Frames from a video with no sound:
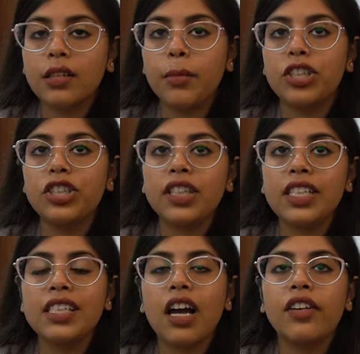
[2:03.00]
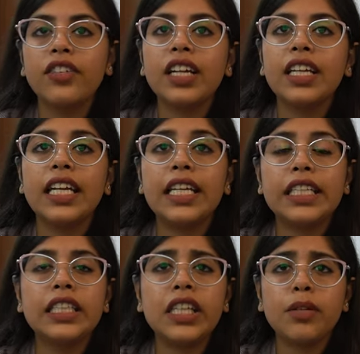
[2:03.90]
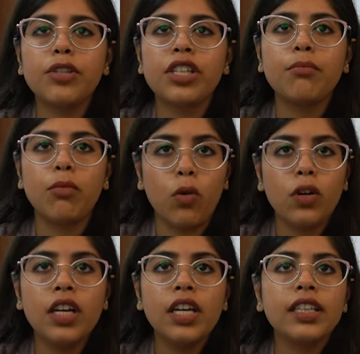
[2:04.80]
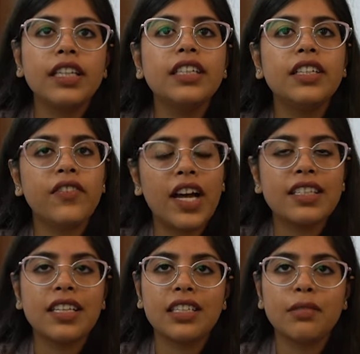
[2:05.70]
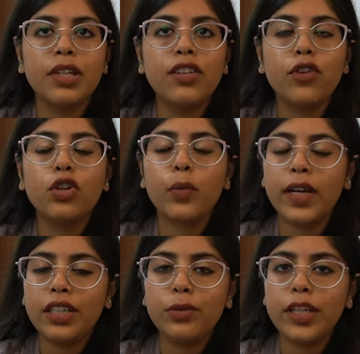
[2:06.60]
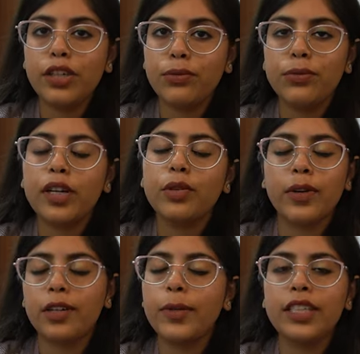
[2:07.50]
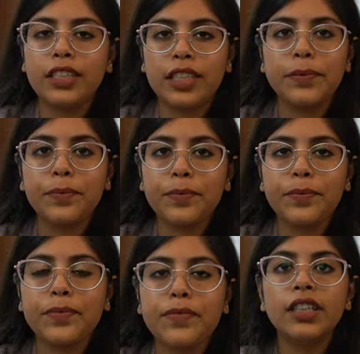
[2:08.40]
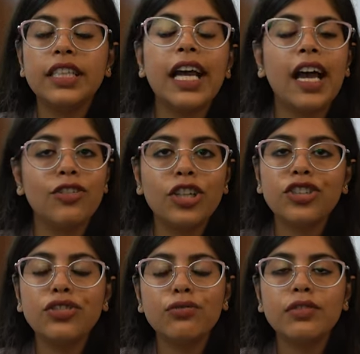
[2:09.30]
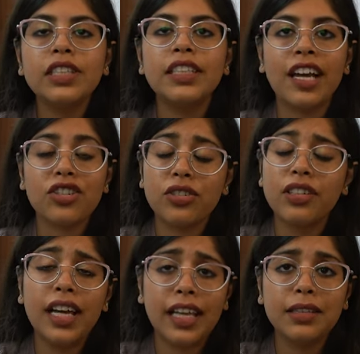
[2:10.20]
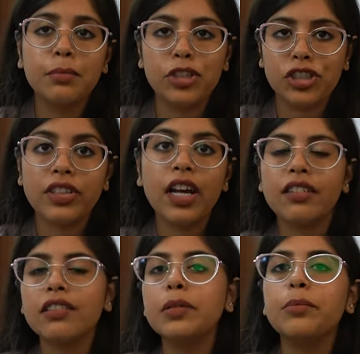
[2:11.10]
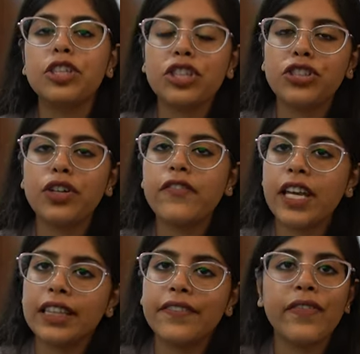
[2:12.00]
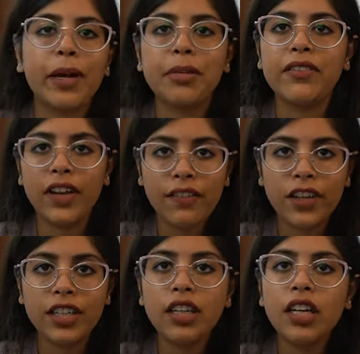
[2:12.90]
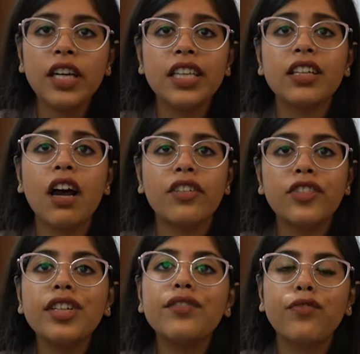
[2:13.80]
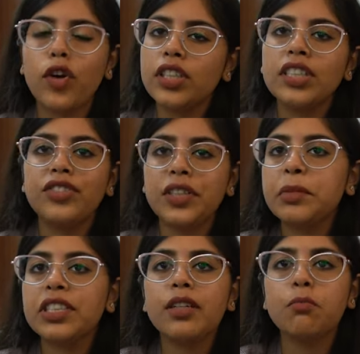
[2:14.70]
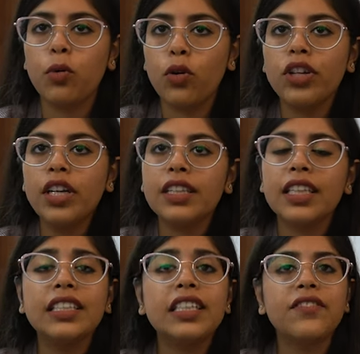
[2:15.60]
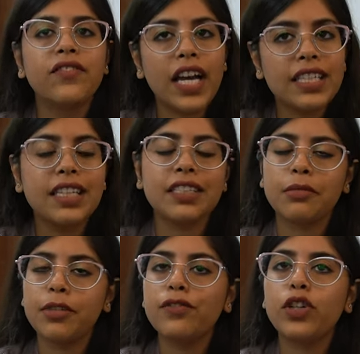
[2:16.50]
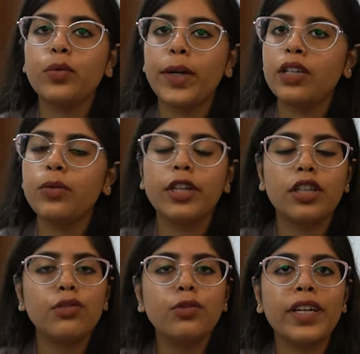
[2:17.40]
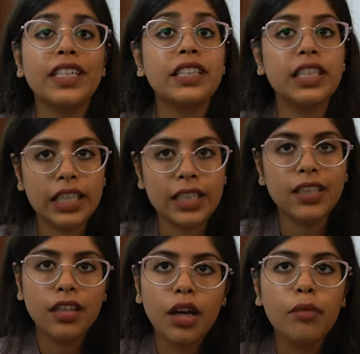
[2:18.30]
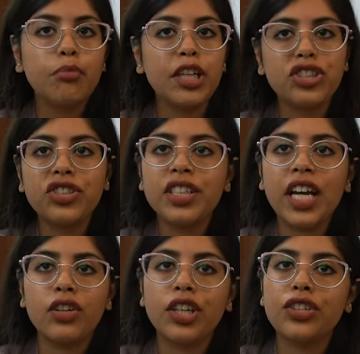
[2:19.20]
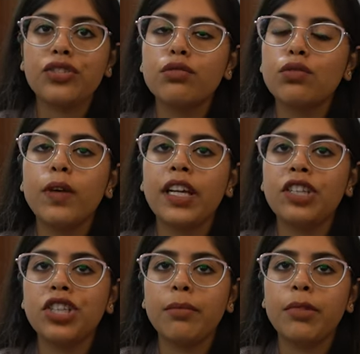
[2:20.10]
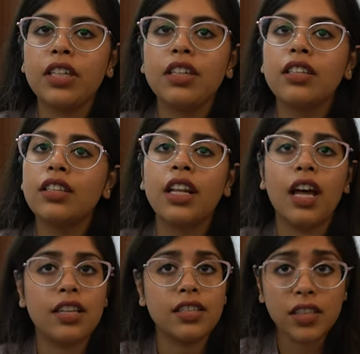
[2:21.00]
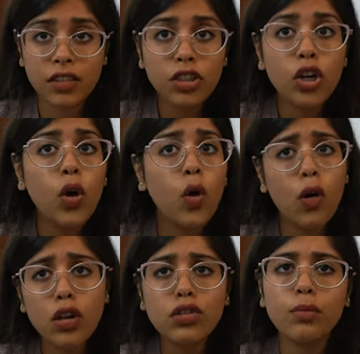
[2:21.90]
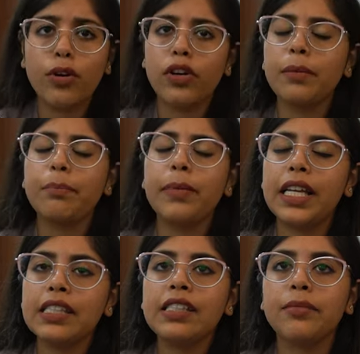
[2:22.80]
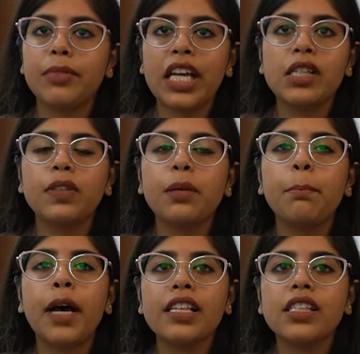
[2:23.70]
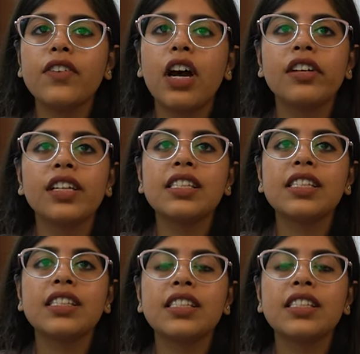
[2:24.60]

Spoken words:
in the budget is 183% more than the revised estimate for 2022 and 2023. The allocation to the National Health Mission under the Ministry of Health and Family Welfare is 143% more than the revised estimate for 2022-23. Budgetary allocations to NHM in the last year also brought a pleasant surprise with a massive 166%